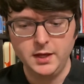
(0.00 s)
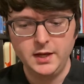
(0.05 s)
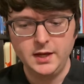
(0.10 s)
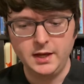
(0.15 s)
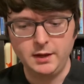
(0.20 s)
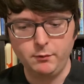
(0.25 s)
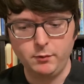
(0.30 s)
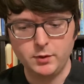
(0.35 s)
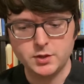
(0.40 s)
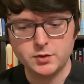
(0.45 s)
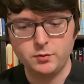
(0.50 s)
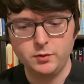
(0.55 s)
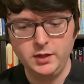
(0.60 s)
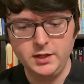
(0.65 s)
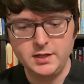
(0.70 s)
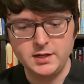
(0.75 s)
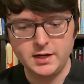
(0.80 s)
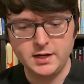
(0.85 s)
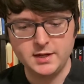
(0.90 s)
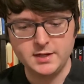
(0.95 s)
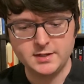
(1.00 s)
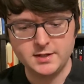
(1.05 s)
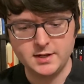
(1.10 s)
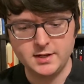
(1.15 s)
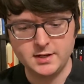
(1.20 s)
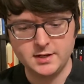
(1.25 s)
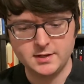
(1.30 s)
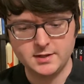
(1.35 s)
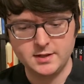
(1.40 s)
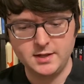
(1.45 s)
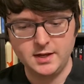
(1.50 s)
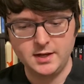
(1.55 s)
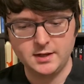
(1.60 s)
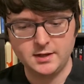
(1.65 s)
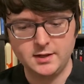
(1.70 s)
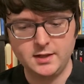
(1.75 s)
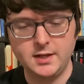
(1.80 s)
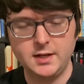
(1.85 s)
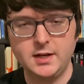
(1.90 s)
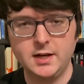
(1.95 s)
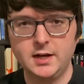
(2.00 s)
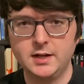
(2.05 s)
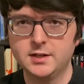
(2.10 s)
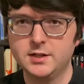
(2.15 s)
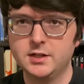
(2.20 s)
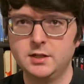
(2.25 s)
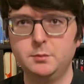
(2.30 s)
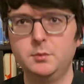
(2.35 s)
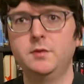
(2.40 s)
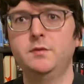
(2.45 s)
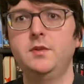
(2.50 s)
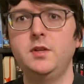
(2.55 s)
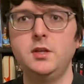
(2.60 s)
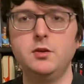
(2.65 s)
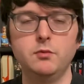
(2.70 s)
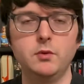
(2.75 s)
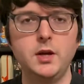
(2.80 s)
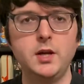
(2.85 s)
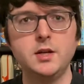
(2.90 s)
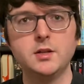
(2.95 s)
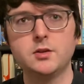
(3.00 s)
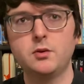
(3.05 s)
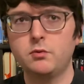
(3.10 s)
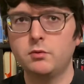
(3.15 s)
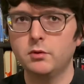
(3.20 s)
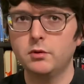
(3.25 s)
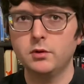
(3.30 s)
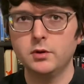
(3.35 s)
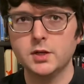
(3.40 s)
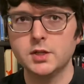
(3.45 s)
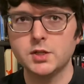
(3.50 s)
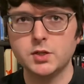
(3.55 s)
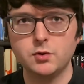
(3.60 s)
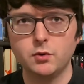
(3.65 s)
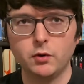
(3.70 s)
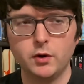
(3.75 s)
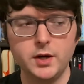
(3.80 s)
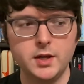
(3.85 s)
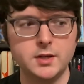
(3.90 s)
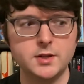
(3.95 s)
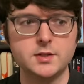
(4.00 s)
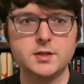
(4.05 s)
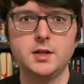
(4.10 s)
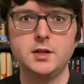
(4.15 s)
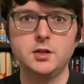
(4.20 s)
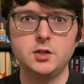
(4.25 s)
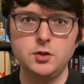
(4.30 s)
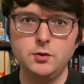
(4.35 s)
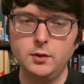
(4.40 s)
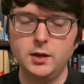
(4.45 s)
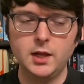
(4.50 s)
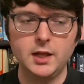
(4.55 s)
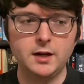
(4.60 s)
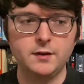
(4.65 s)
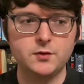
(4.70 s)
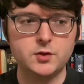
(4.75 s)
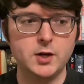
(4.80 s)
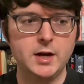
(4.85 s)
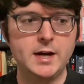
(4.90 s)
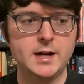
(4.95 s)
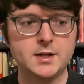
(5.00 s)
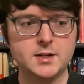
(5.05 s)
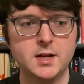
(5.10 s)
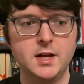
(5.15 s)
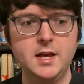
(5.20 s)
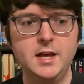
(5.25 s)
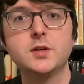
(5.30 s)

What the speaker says: And what's really nice is that they got some of the great horror historians that do a lot of tracks.